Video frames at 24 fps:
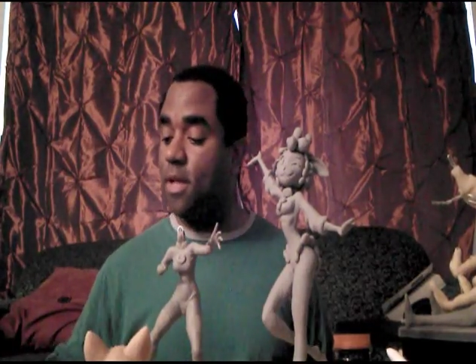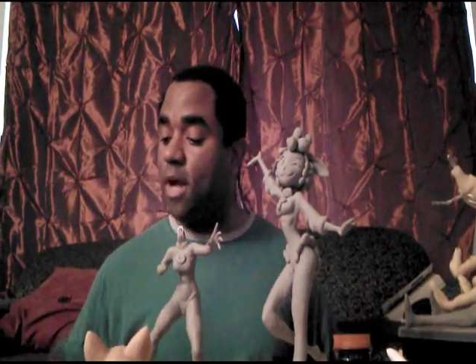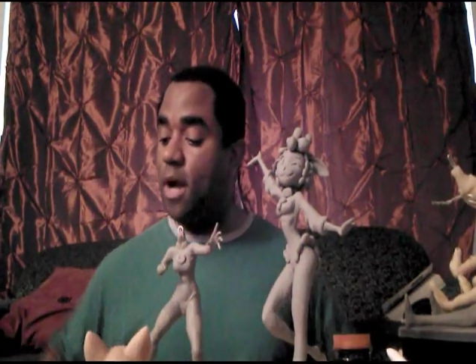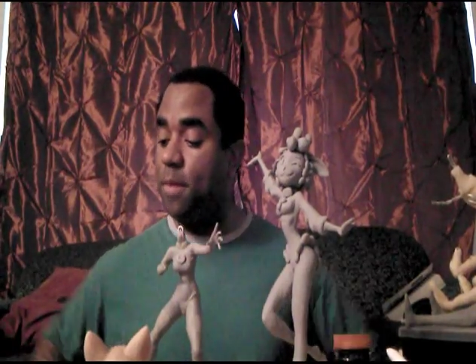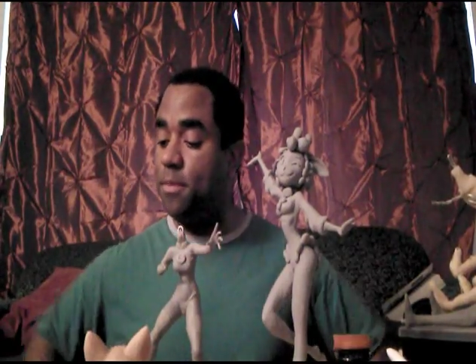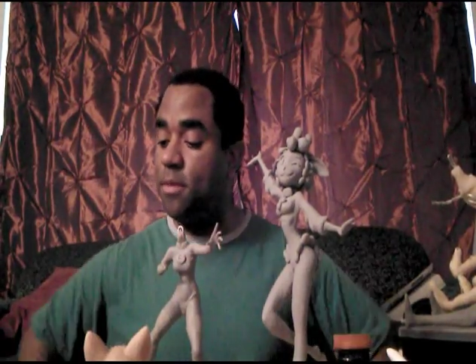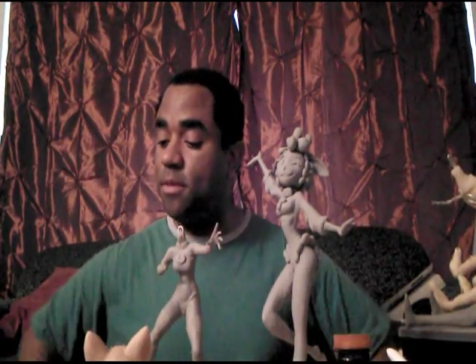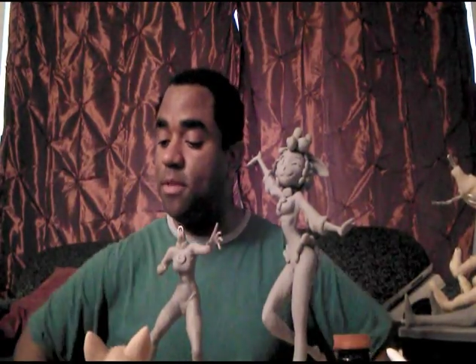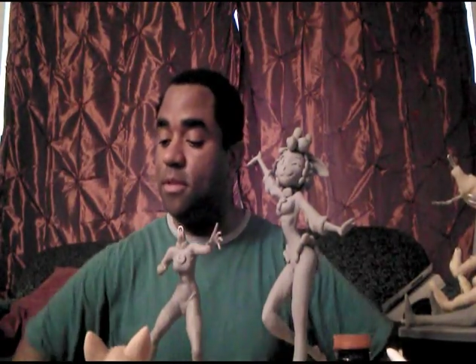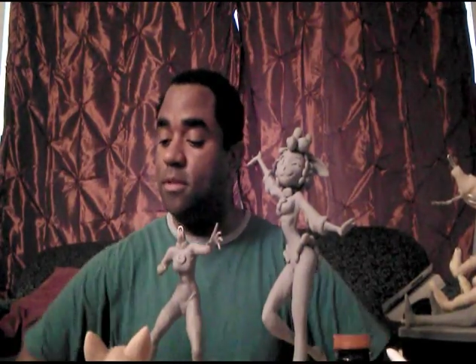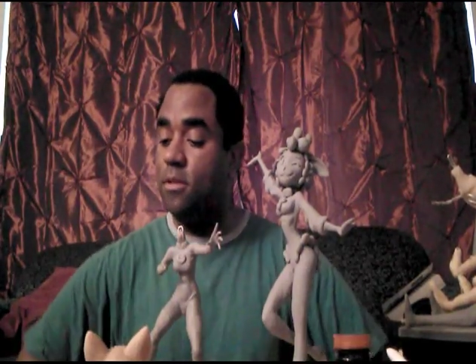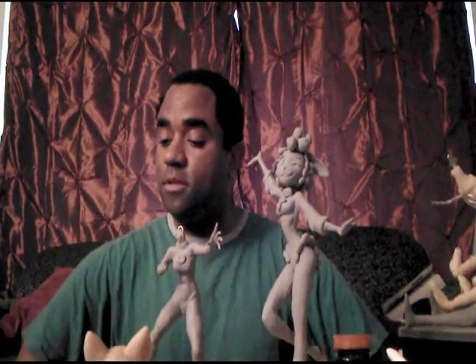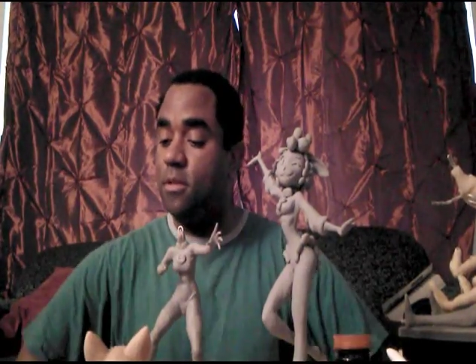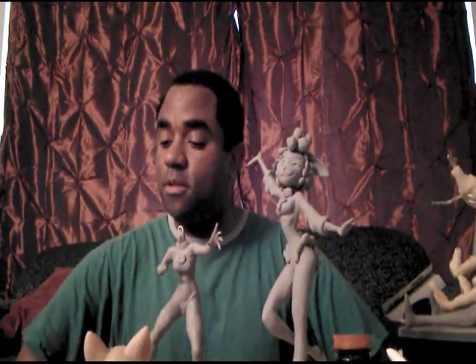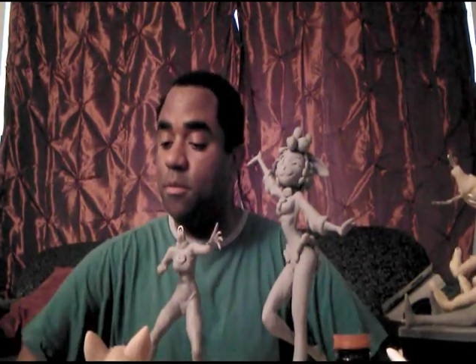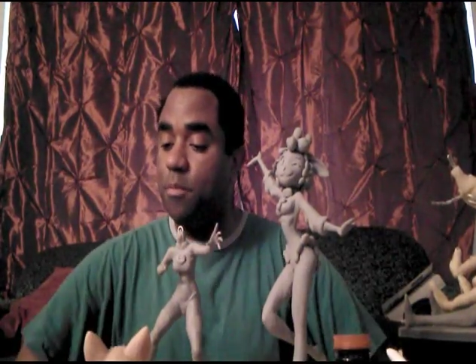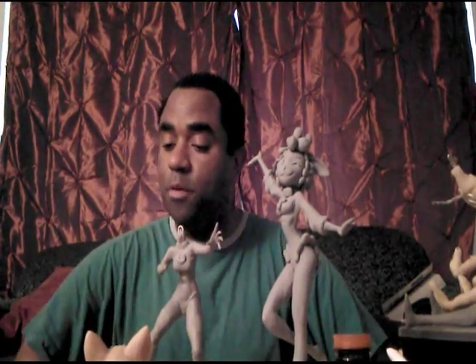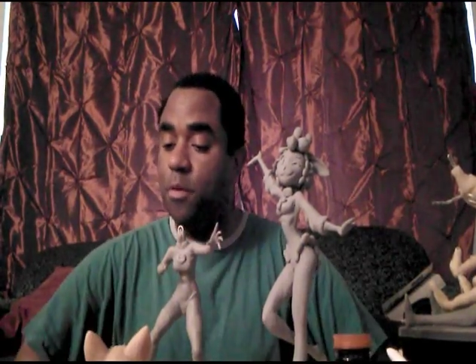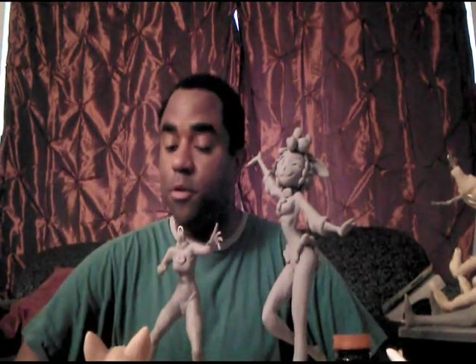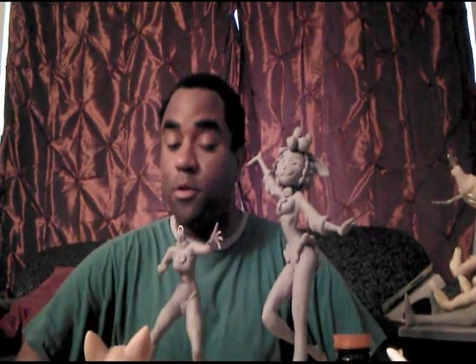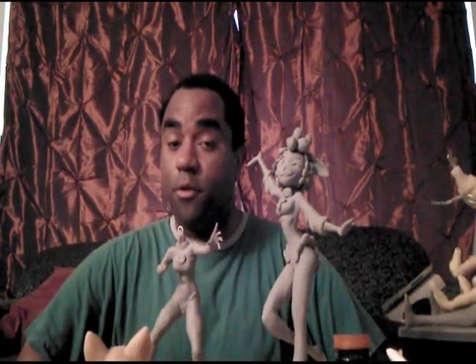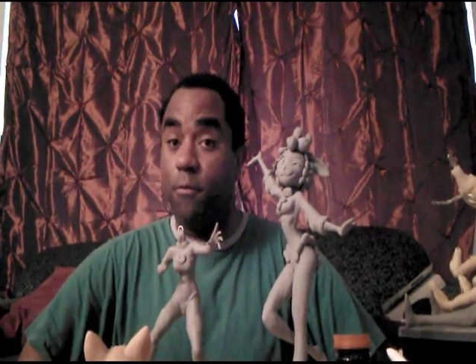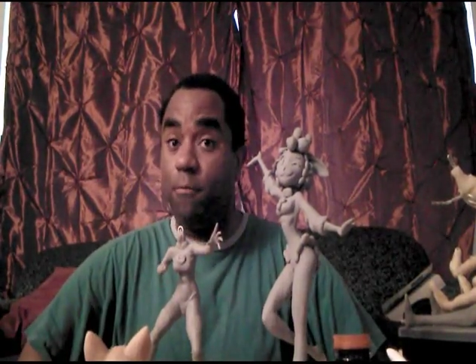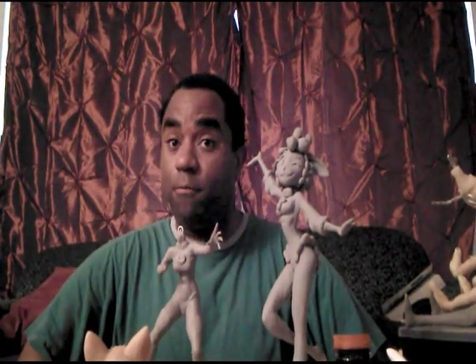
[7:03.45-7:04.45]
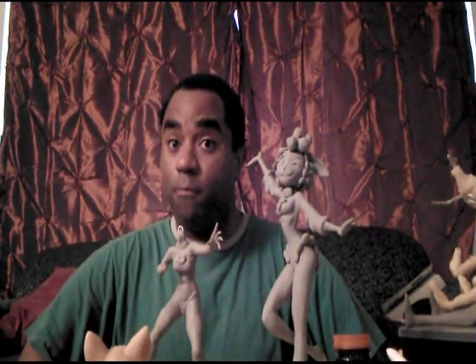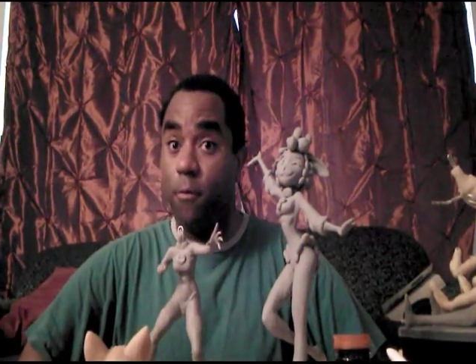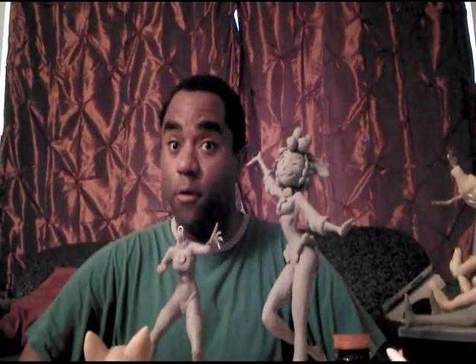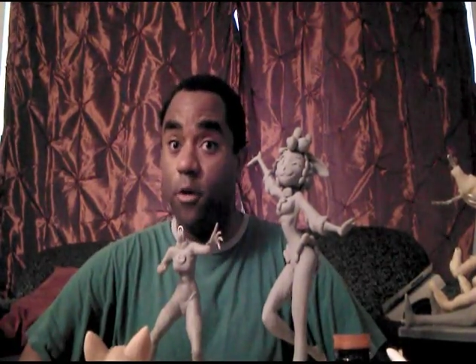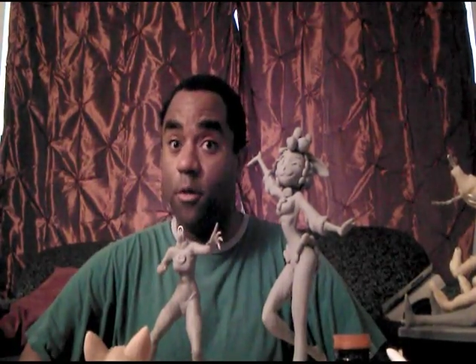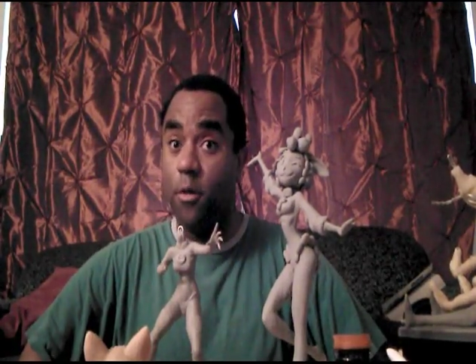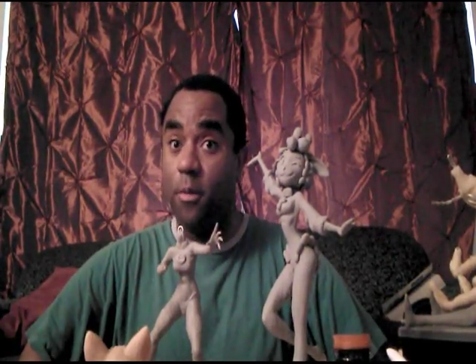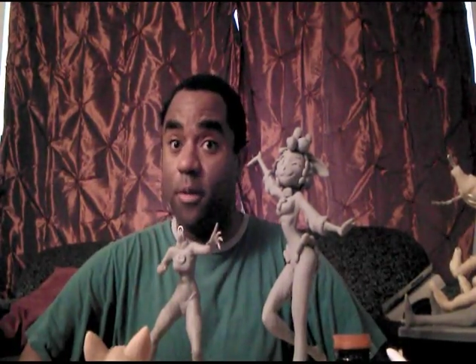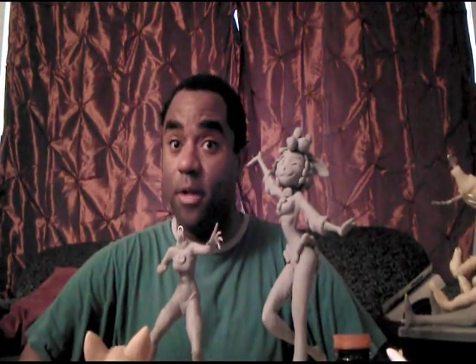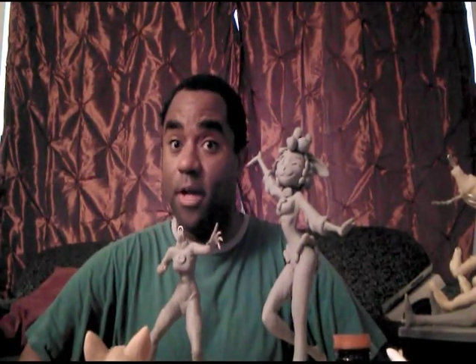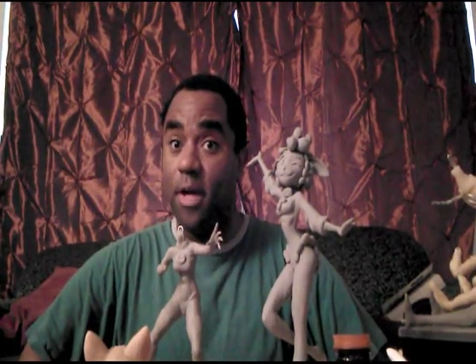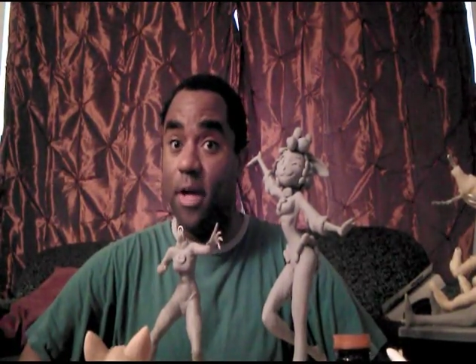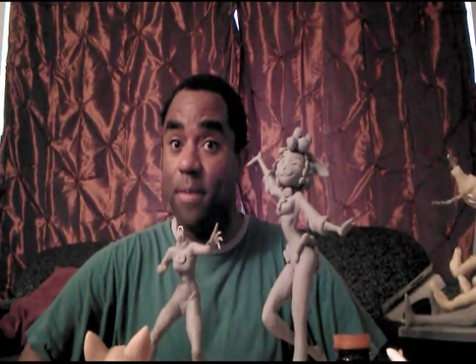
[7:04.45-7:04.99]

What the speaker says: options and most affordable